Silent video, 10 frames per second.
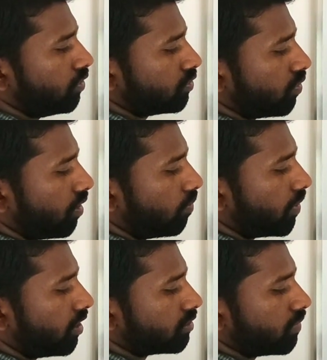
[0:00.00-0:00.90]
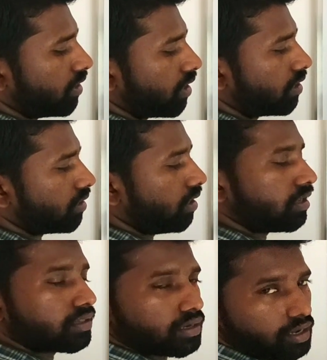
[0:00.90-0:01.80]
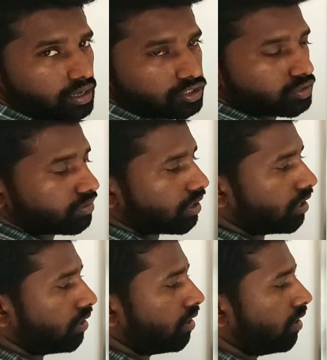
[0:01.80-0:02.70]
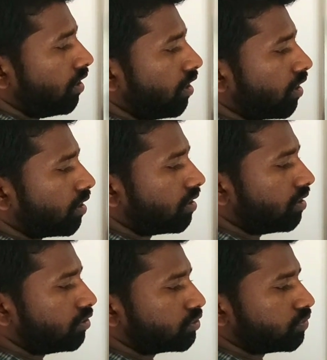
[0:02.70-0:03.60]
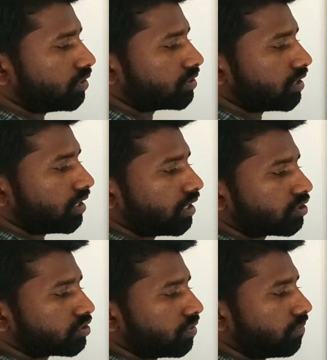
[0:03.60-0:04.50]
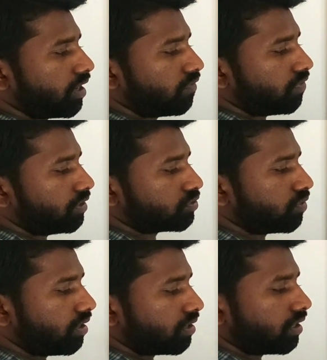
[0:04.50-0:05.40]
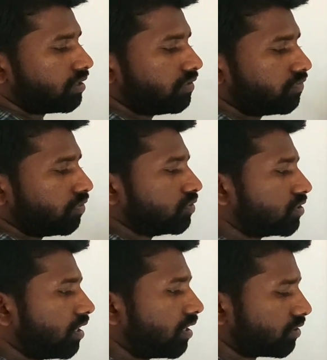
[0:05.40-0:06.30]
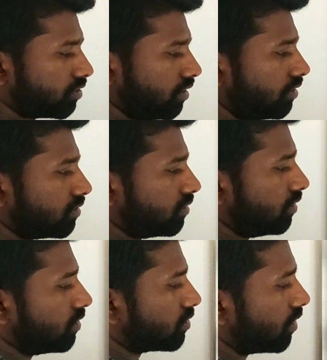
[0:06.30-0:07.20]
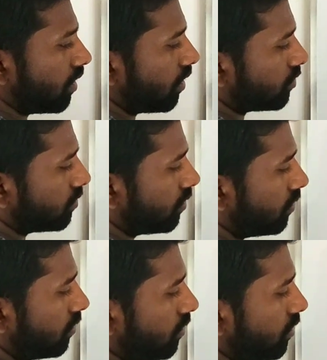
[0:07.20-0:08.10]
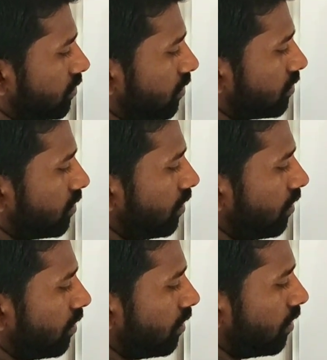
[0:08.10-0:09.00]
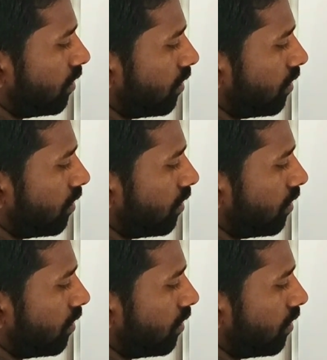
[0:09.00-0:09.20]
So I place my right hand in the direction of current, curl towards the direction of magnetic field. So I get the force direction is this direction. This is the